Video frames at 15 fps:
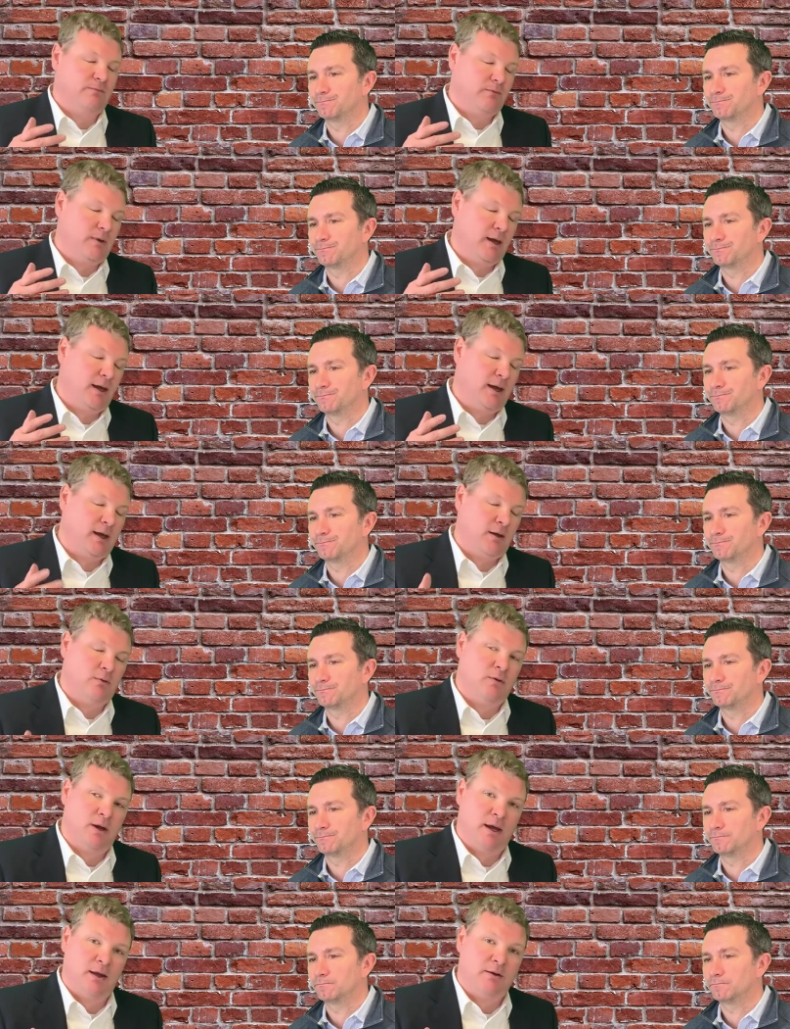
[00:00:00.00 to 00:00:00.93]

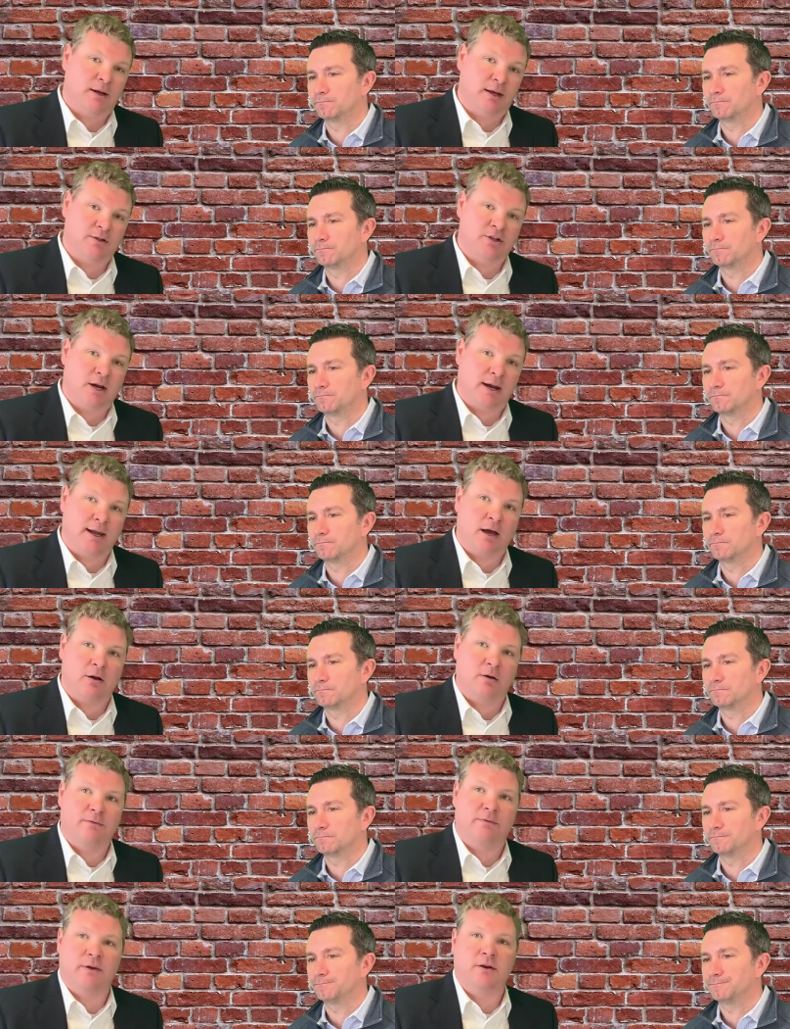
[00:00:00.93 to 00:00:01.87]
Speaker 1: and, and, and check out
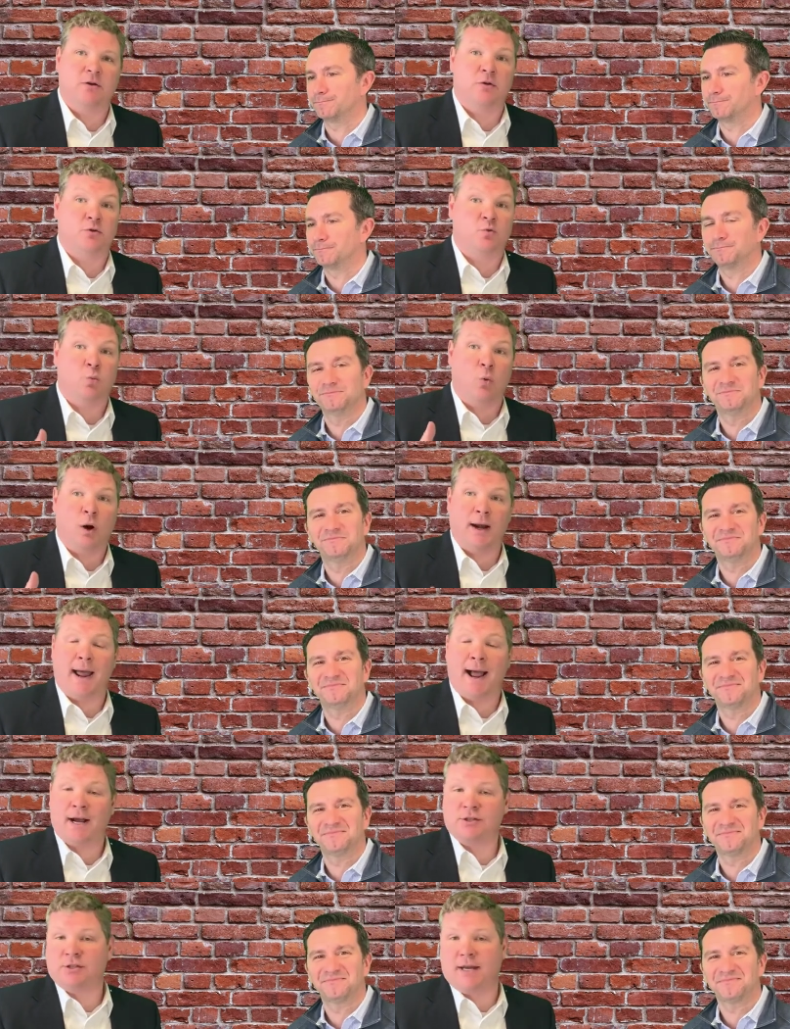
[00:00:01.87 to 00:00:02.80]
our videos what
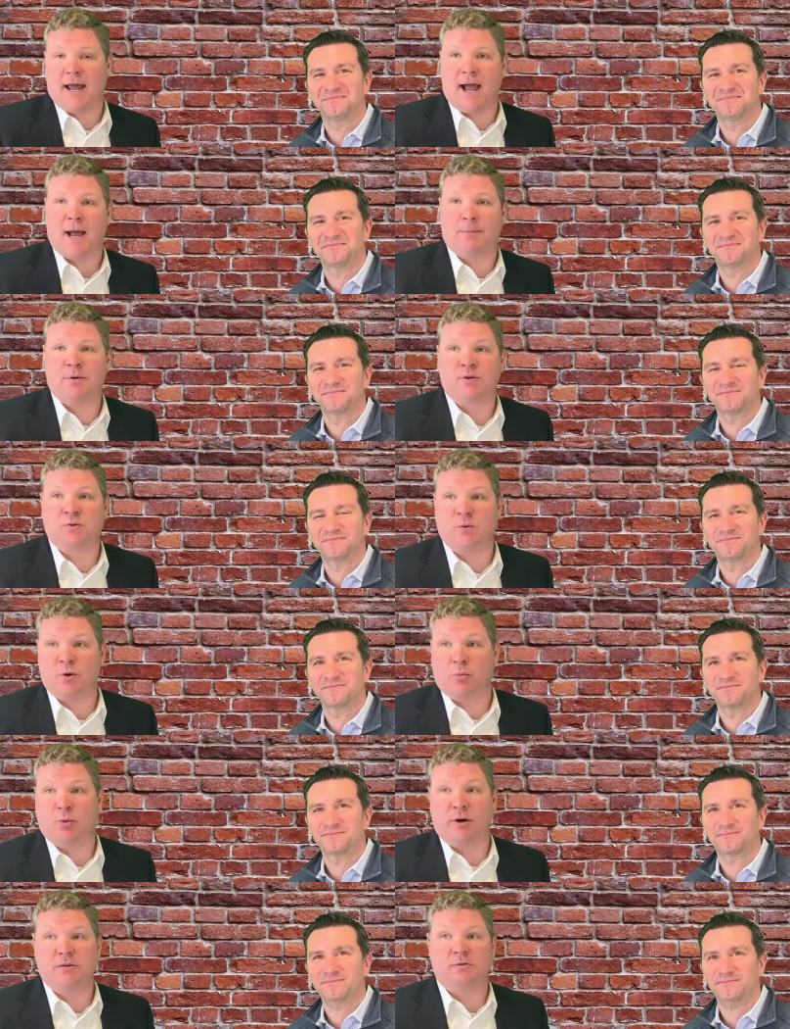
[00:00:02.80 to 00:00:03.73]
actually happens when
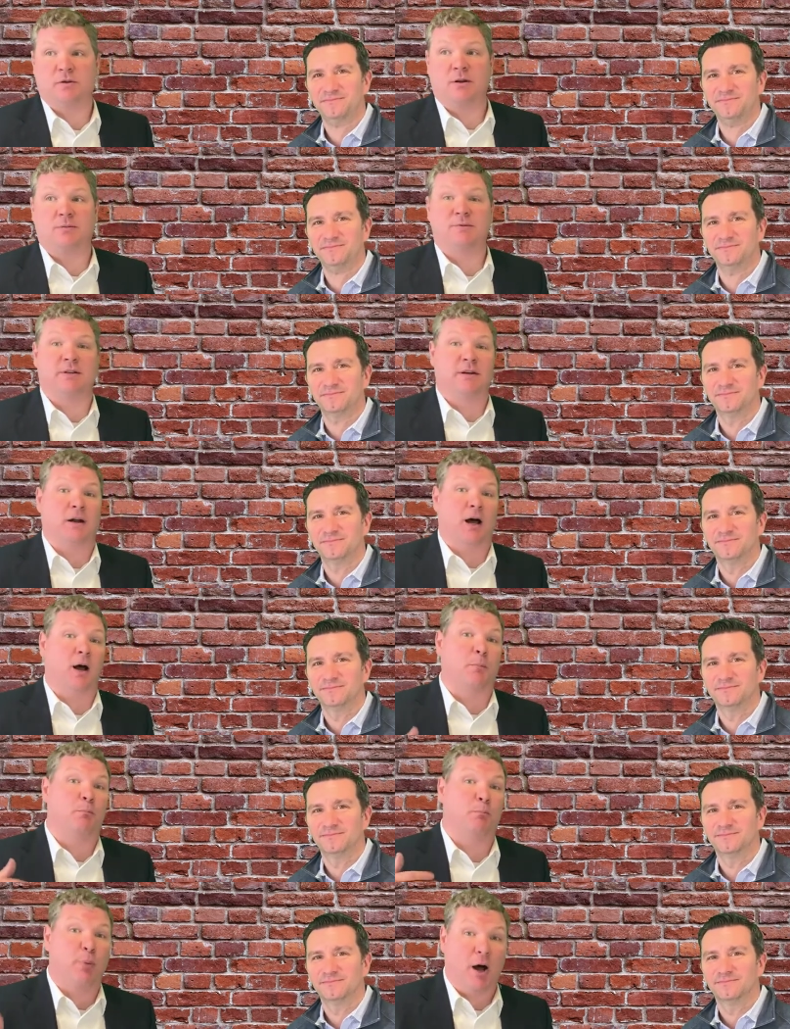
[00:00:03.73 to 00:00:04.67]
appraisal comes in
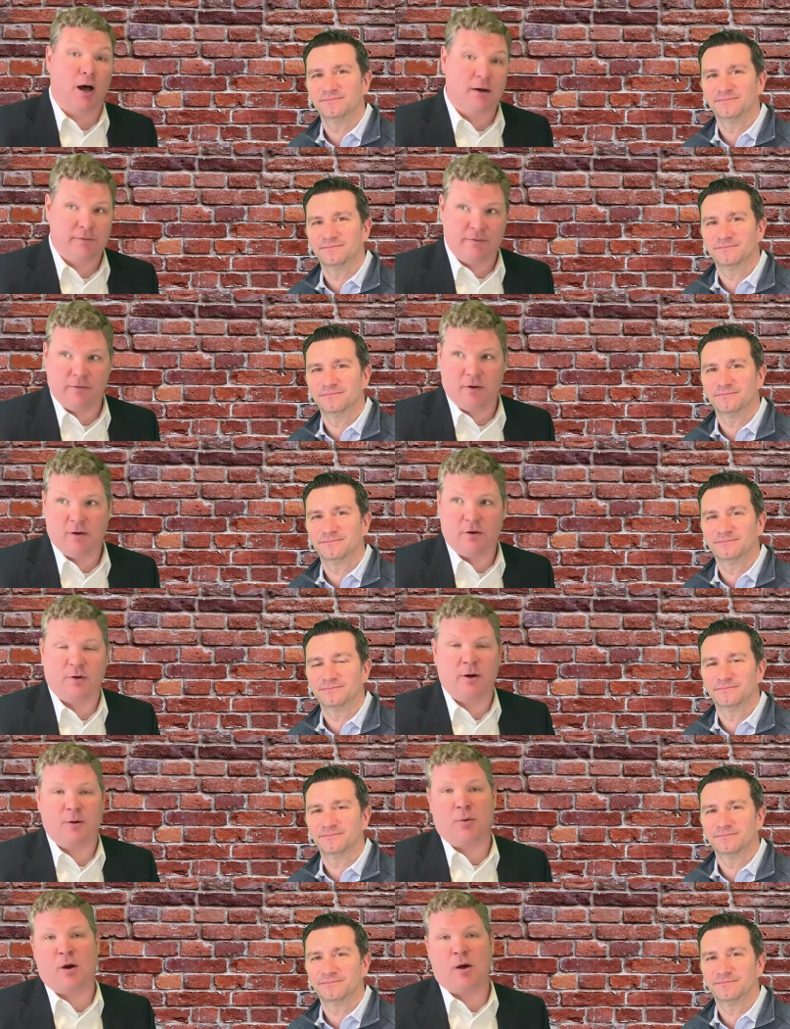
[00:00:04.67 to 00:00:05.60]
above
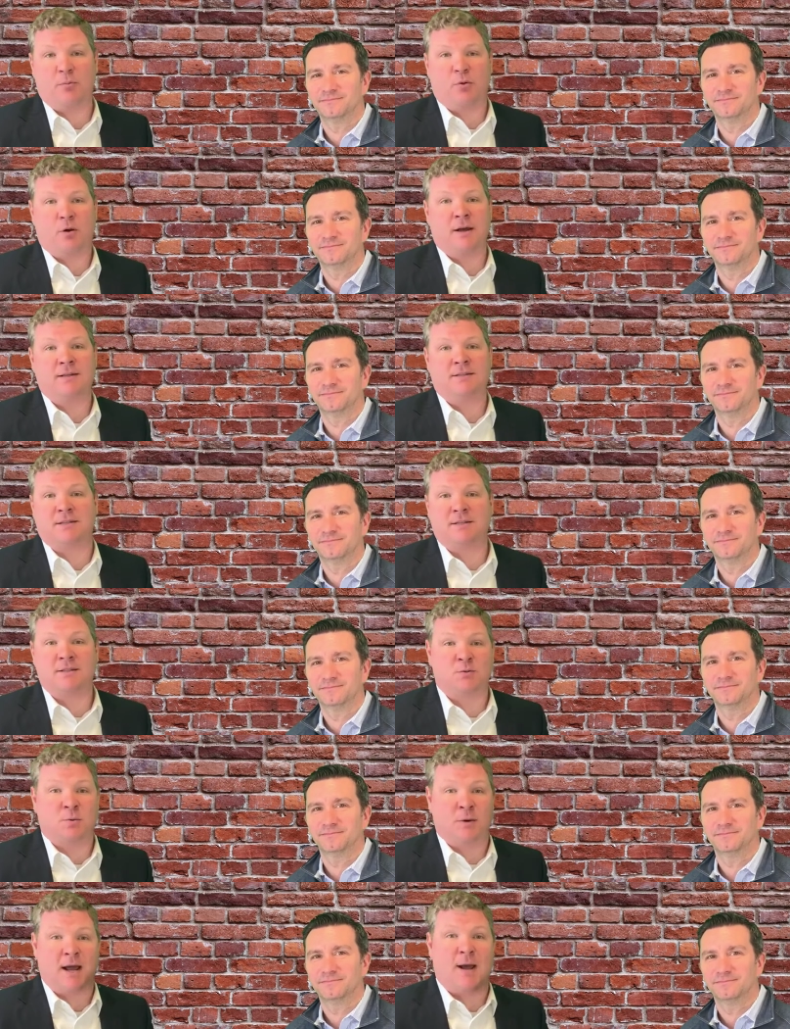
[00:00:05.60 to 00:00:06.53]
agreed upon price. This
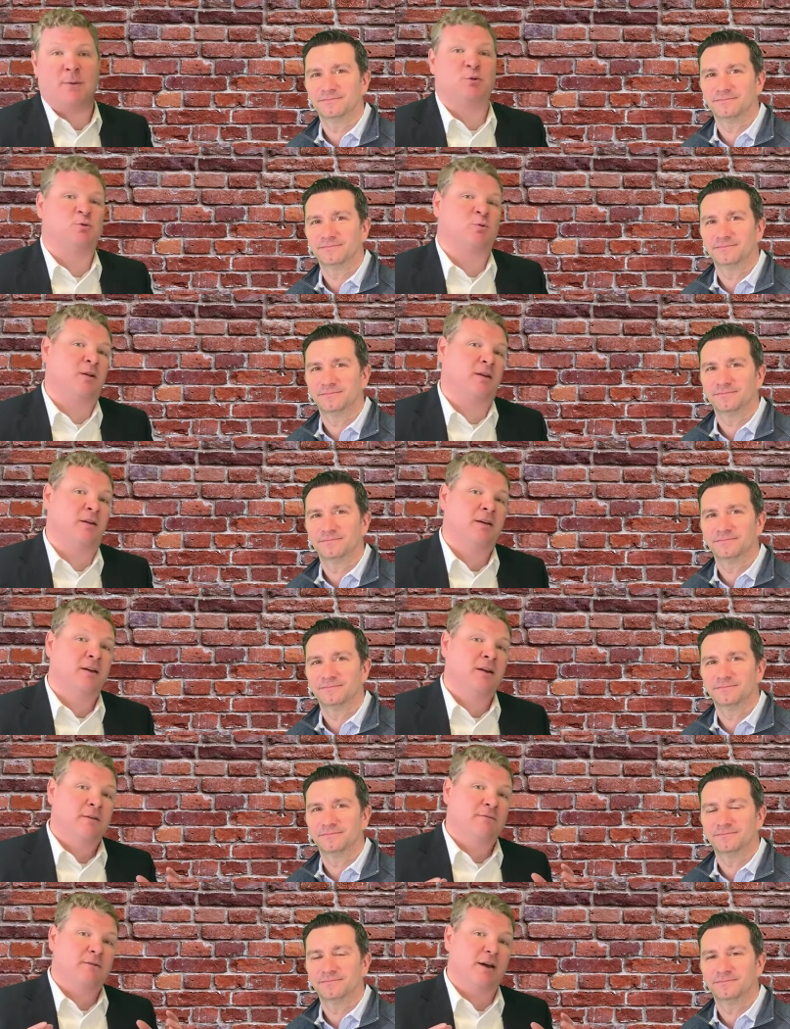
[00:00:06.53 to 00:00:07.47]
is what happens when the
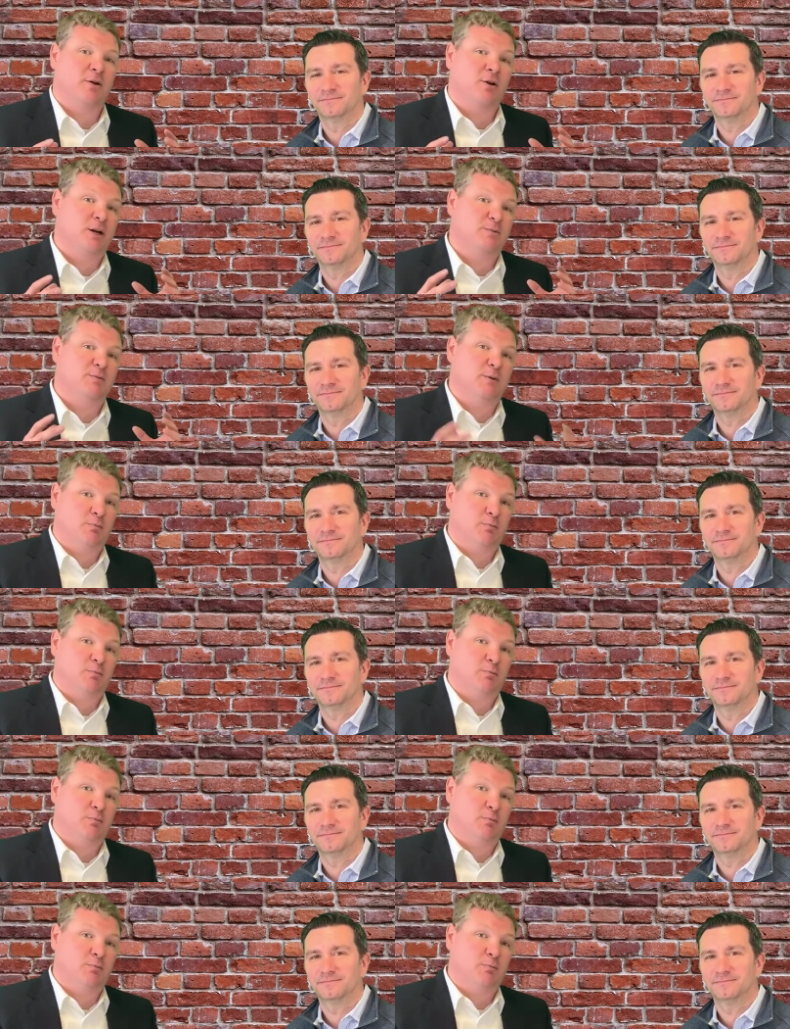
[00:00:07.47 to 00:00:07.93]
value comes in